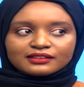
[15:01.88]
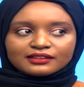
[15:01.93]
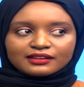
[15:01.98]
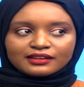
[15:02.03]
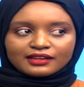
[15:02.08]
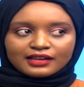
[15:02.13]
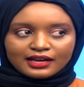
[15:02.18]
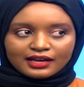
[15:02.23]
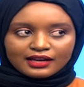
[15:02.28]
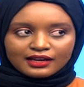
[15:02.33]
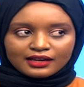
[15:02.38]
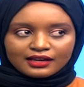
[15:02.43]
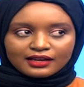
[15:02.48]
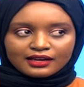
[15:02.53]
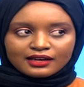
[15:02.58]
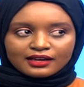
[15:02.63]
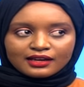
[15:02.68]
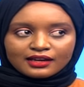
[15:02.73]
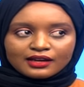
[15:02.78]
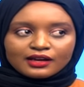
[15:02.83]
Yeah?
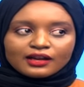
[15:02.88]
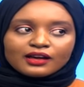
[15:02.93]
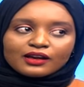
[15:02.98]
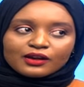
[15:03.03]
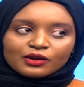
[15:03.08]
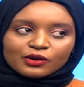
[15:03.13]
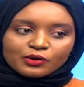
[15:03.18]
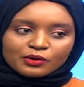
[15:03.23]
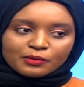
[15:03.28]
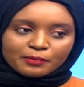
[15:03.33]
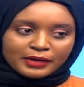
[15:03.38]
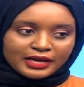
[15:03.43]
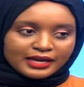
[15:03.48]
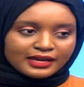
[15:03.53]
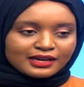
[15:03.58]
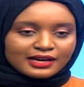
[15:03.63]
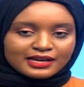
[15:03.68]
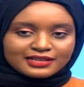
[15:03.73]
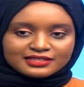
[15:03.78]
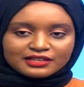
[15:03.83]

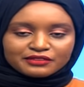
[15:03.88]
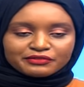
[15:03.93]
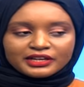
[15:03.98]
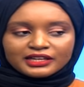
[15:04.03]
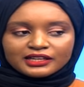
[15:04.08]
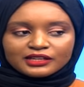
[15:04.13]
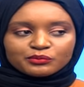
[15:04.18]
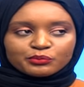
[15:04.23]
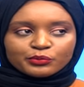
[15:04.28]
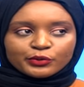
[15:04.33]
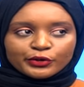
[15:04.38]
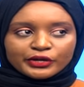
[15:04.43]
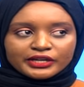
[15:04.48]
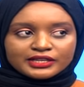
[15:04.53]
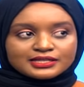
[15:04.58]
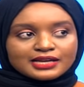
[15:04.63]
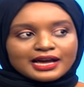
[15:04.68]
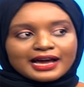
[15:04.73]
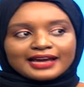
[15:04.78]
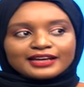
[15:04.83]
he has a valid
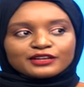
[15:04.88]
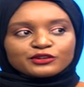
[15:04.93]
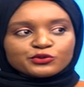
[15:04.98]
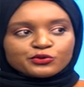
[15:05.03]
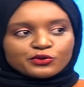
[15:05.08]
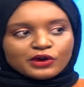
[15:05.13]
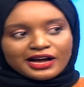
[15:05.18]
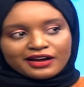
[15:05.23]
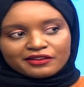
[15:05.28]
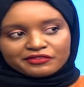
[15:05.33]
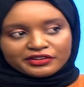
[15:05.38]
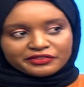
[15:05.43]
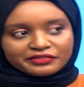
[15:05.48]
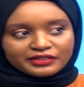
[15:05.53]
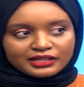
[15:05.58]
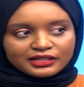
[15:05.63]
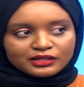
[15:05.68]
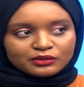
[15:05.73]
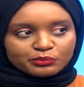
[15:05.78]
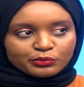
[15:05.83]
point. I do have a
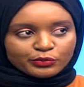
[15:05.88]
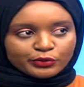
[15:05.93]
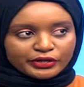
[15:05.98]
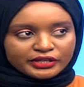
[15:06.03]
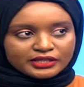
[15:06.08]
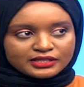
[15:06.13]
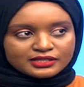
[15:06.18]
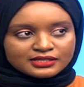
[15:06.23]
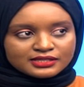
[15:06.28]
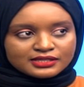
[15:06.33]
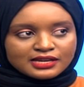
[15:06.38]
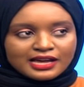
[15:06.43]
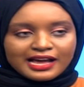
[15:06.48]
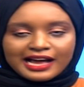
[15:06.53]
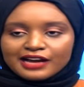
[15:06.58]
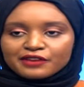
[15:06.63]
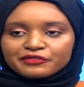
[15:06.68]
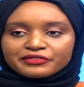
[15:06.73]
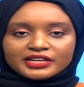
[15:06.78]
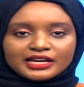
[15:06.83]
valid point.
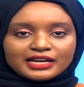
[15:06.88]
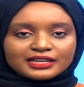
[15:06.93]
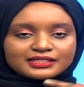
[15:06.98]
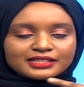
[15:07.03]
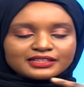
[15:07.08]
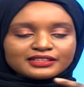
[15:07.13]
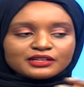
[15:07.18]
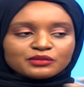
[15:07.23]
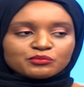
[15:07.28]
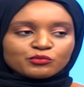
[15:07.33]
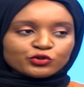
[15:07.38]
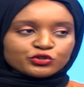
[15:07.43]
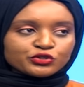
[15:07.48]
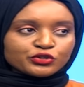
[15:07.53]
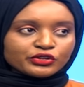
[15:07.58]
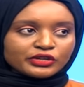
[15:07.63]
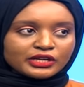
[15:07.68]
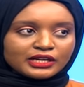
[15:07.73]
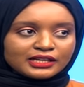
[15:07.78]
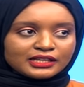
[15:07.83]
I've reacted
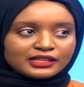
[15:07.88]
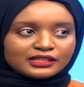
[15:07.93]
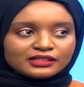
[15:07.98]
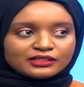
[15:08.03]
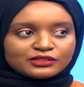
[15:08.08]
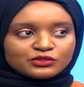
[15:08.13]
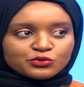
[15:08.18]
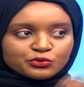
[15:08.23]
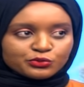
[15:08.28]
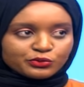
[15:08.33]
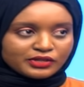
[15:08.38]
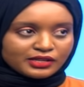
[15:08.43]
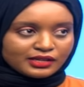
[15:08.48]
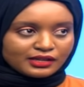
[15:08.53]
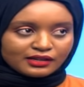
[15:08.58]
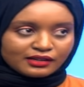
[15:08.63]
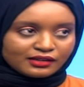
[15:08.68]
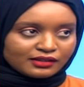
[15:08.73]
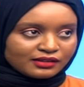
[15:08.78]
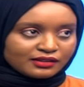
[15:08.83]
emotionally to
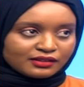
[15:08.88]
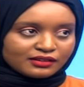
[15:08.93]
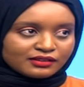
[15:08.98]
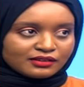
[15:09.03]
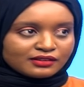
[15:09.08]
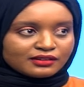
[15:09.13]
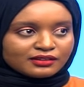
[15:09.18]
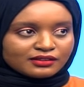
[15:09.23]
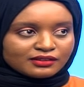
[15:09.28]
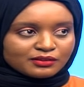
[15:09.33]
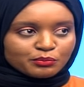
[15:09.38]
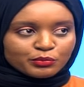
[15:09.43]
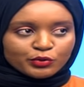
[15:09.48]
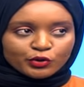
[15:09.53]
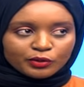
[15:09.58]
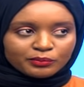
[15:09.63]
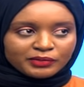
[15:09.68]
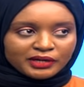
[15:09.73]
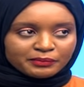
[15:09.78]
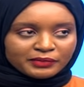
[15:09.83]
the
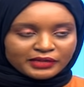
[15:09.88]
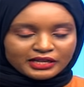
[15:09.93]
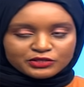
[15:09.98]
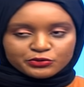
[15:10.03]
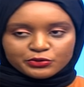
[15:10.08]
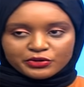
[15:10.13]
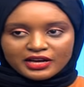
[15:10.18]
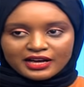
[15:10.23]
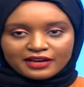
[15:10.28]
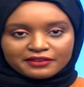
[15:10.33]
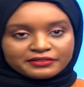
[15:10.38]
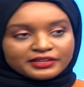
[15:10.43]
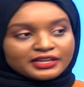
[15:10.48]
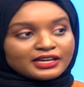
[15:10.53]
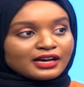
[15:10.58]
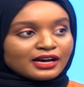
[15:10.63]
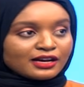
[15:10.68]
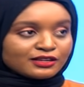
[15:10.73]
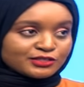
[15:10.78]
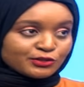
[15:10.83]
problem that we have. He
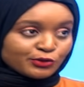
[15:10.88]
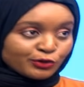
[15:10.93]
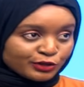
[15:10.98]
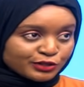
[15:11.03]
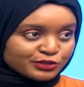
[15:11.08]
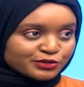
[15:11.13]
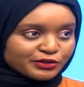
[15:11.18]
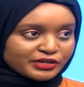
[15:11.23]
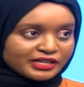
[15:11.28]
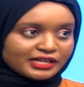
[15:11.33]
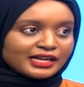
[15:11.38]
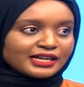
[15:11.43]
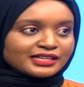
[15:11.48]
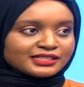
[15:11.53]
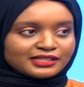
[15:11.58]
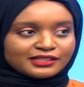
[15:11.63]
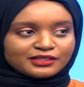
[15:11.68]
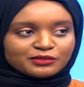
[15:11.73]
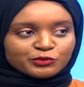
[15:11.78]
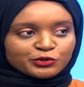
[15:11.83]
has also
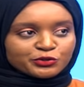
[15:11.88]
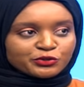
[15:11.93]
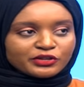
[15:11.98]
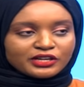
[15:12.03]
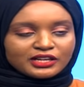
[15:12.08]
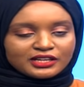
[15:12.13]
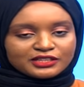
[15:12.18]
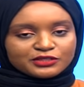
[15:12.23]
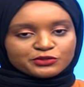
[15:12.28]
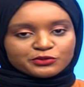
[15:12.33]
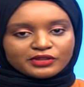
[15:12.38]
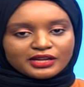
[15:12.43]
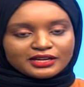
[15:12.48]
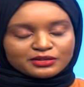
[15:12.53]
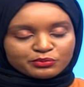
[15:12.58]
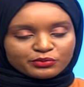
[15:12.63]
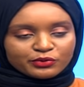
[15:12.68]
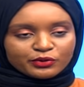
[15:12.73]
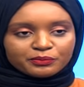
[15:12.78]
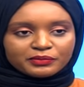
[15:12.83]
reacted emotionally to
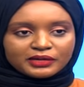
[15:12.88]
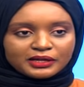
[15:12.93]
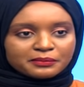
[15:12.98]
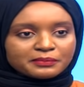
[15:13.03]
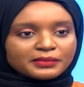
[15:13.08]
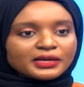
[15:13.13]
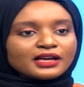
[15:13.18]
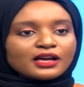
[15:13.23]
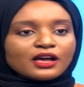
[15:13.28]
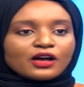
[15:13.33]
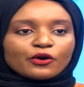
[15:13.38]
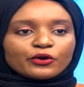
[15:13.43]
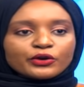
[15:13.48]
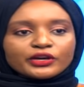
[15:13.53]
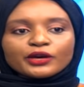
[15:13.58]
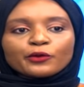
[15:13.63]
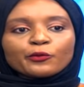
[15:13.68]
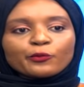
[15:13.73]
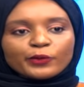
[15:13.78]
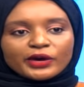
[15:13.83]
that problem.
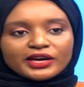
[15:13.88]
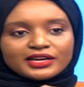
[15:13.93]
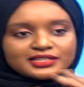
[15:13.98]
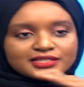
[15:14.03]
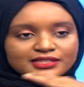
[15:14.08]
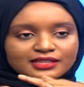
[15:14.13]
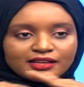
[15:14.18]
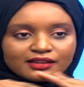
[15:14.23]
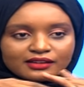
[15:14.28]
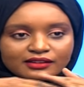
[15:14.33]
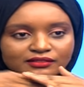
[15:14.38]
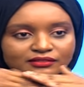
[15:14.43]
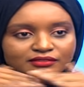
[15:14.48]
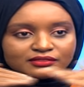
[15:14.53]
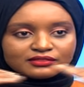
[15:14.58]
Okay, where is the,